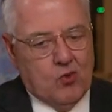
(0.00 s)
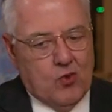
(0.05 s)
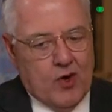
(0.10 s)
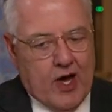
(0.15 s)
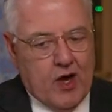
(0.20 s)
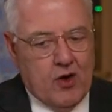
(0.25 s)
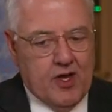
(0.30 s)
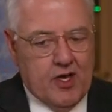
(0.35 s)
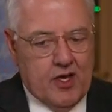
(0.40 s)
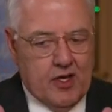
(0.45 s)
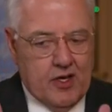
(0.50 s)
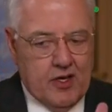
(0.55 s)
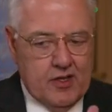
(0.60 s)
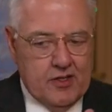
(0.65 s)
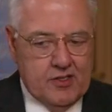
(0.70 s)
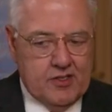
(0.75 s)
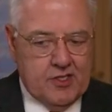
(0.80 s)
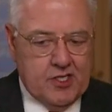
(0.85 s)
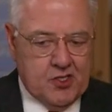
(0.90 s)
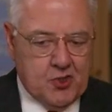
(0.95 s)
routing,
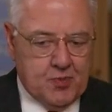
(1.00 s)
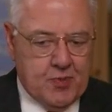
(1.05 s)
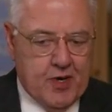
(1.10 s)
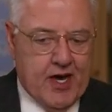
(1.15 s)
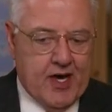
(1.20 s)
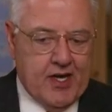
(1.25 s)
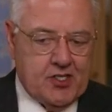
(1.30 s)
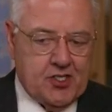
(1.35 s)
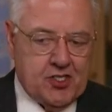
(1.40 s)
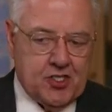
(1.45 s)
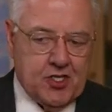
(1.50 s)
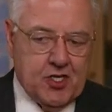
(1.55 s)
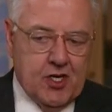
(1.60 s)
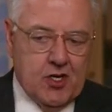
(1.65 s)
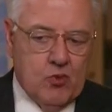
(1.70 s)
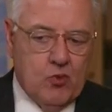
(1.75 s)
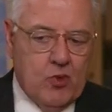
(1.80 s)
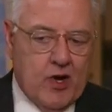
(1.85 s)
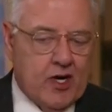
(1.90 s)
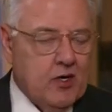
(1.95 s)
dispatch,
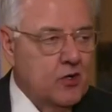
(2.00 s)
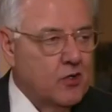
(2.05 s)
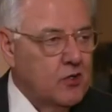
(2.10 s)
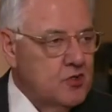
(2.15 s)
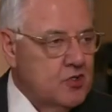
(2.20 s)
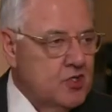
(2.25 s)
records,